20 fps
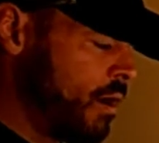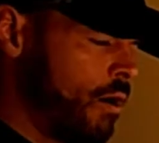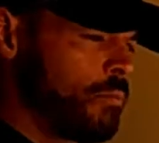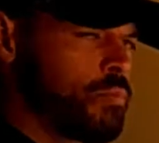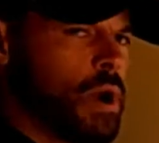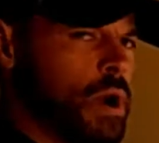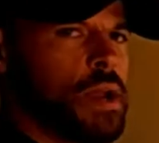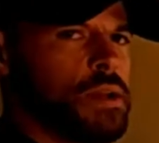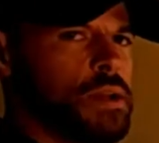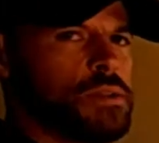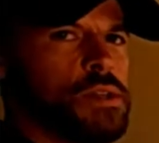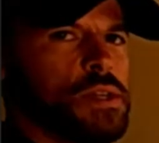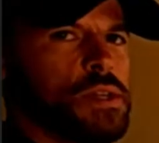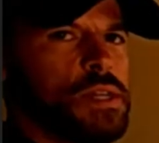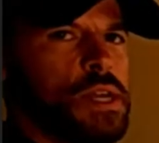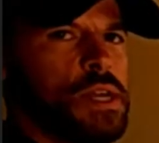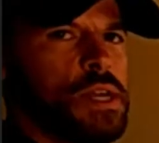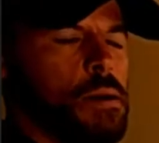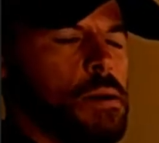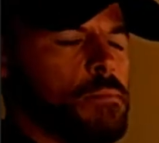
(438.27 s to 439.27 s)
brands are the
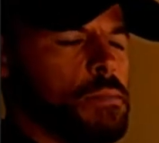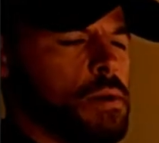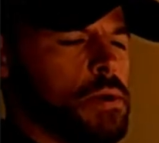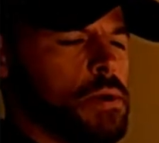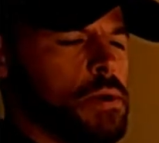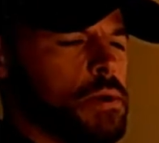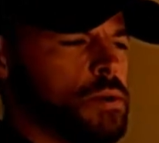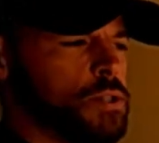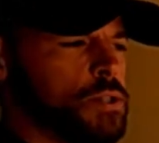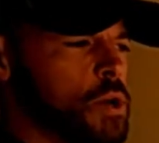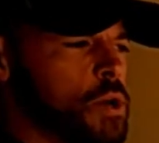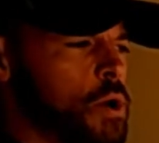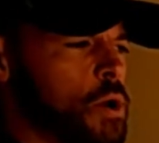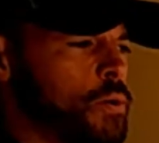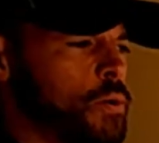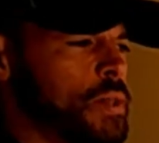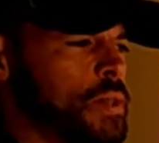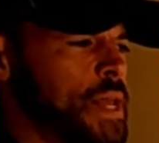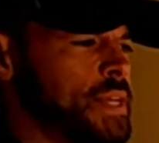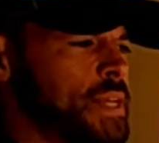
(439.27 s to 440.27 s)
same.
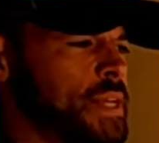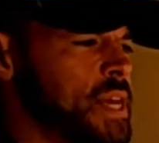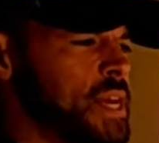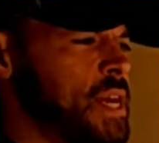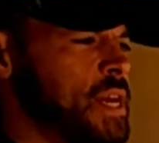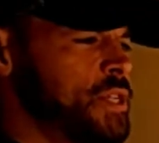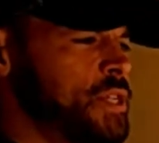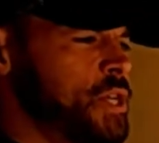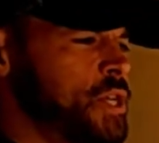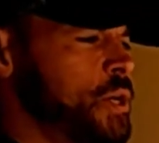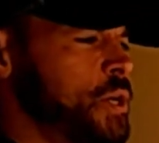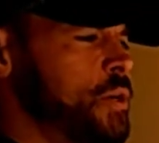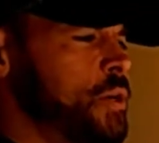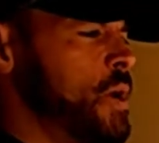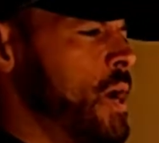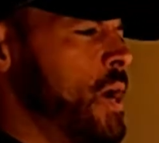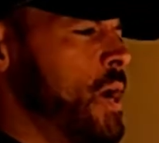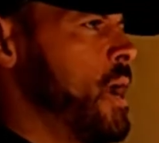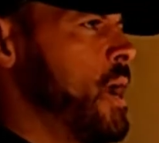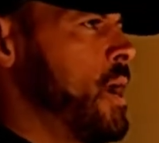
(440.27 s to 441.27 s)
So that's a key
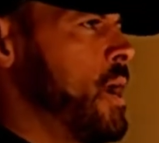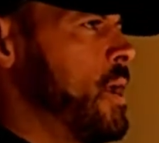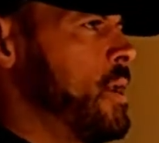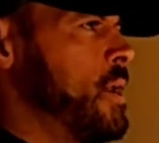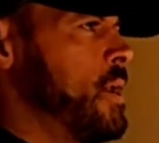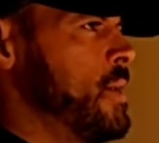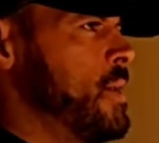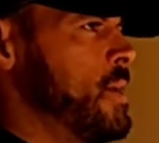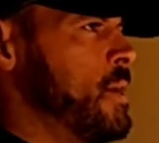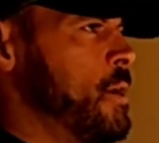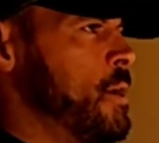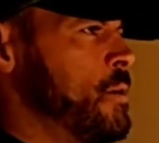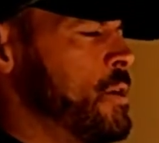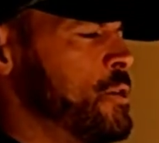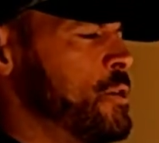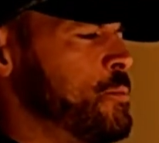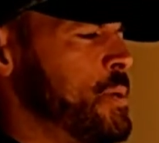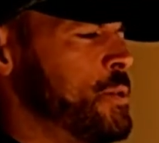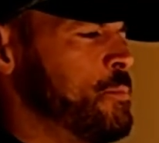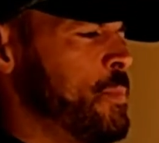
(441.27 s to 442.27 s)
too. And there's
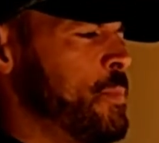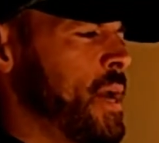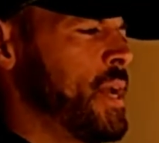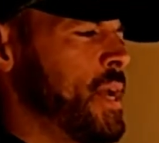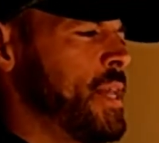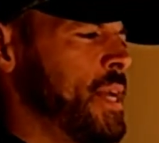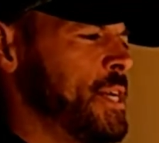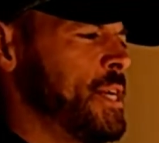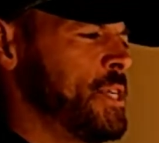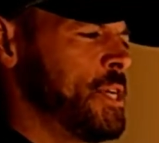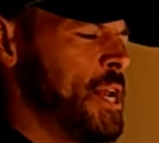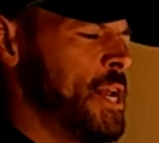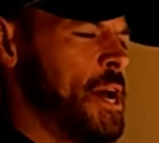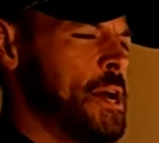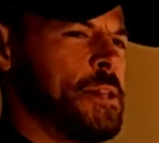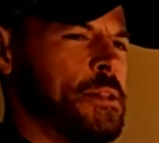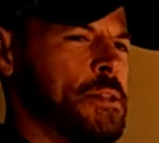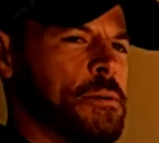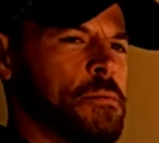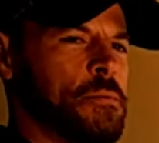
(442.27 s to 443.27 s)
been speculation
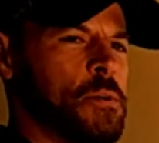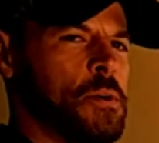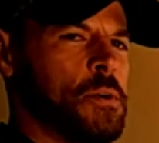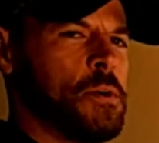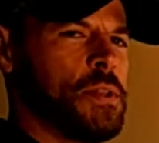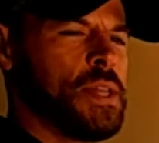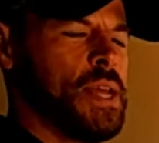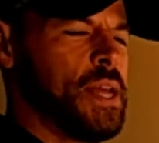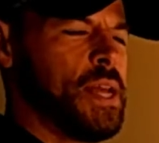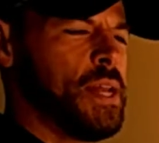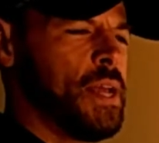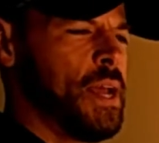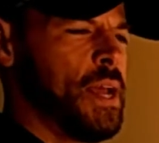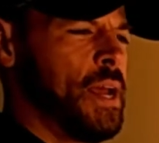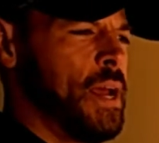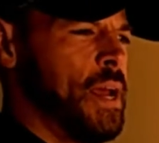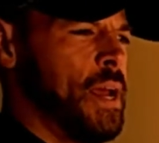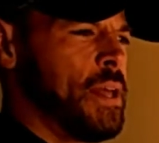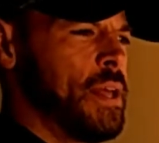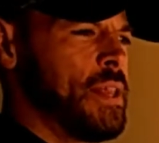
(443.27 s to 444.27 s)
out in the world that
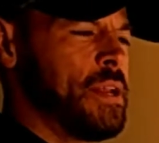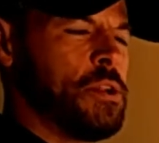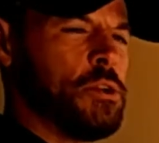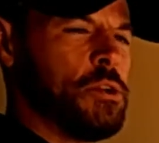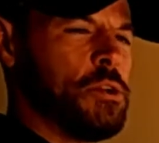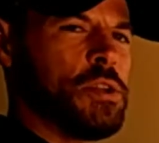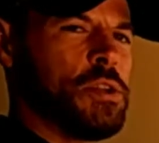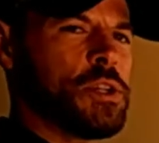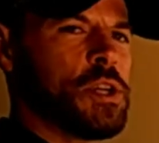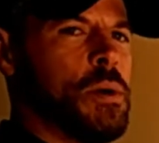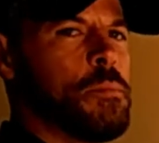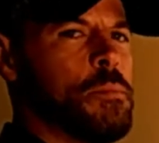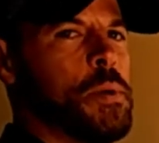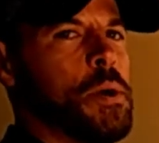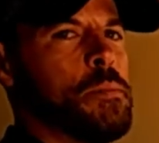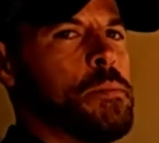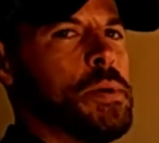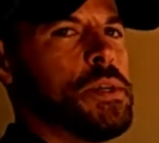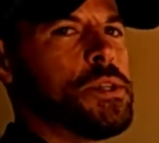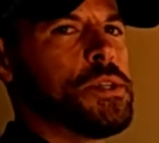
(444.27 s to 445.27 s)
they do this on
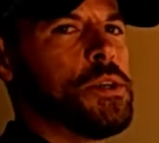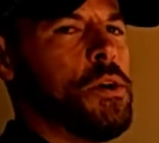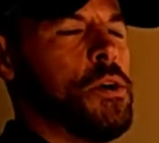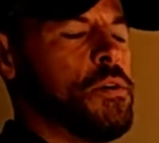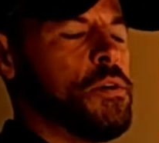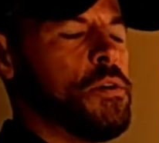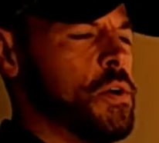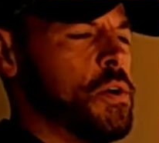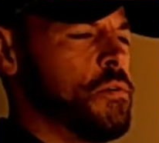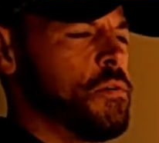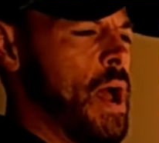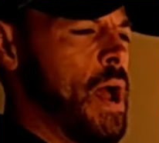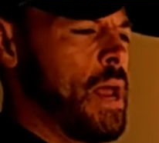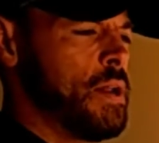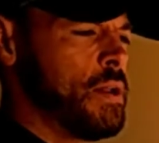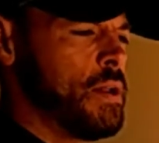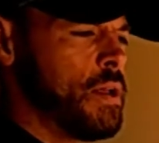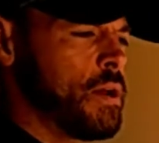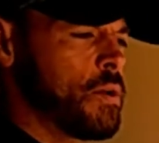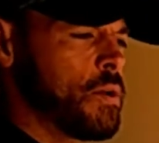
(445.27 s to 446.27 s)
purpose. So if you're
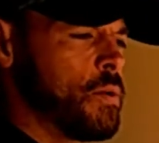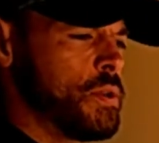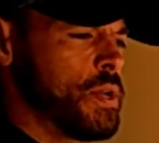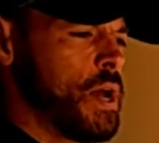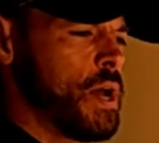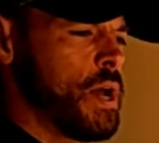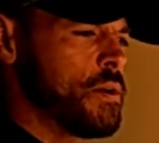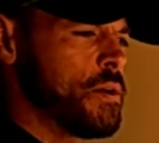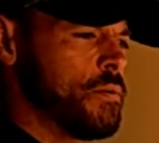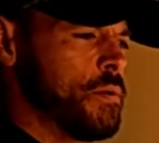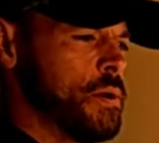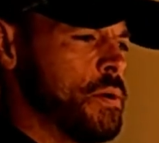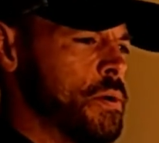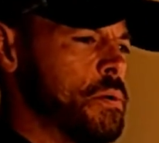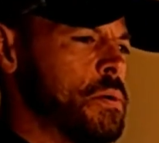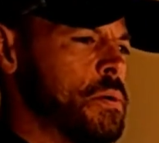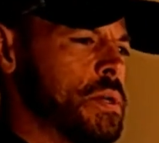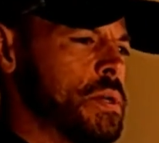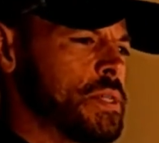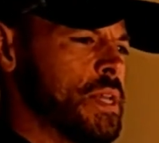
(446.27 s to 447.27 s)
riding a Quintana Roo,
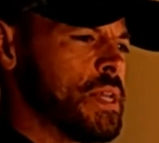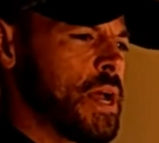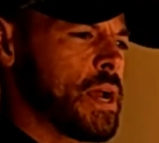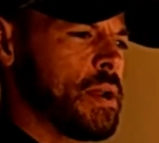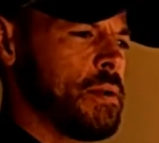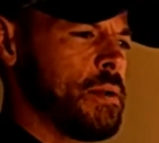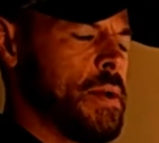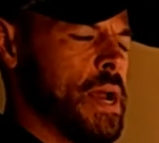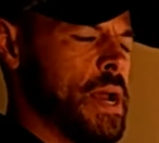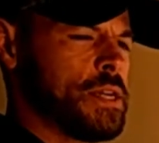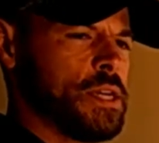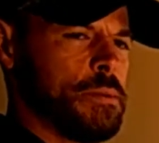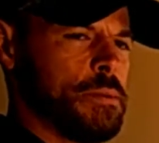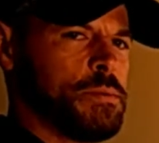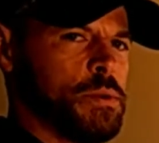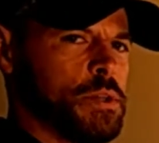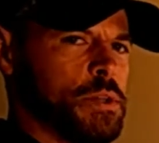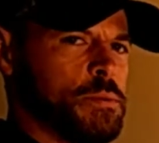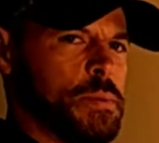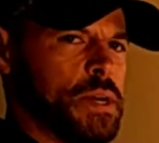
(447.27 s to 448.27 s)
it's not going to match up
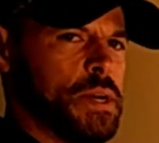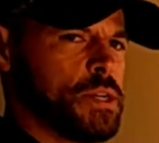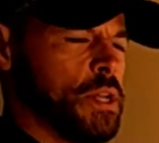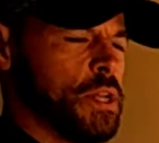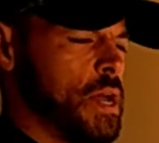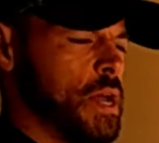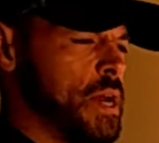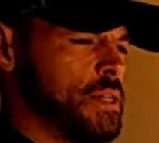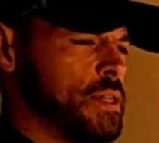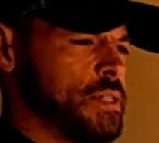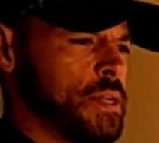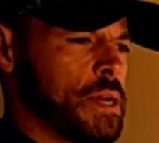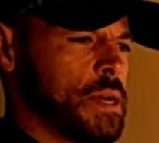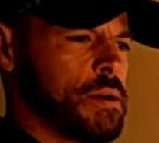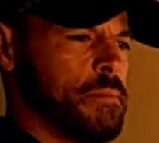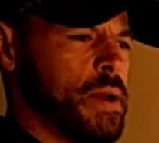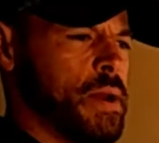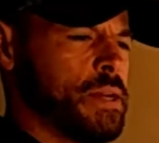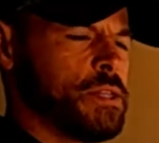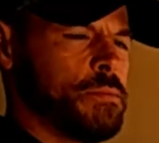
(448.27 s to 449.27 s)
to a Specialized. It's not going
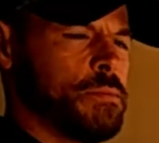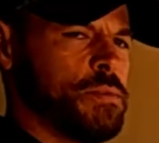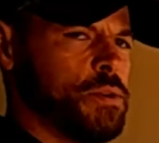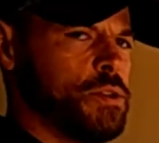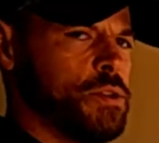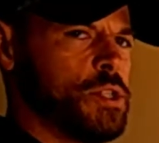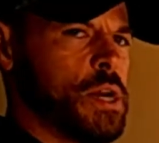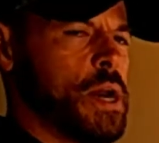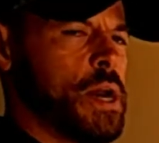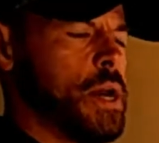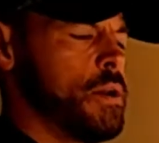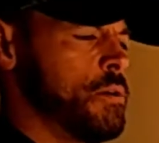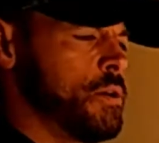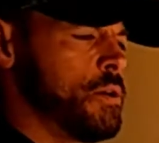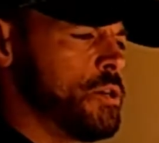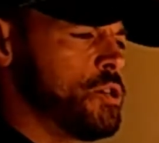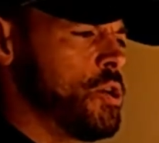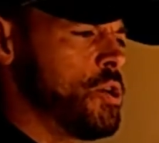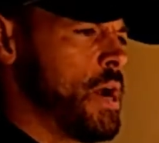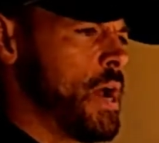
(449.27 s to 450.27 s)
to match up to a Giant or a
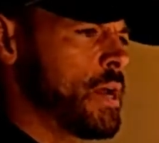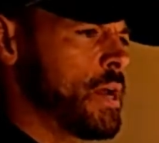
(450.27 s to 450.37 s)
Trek.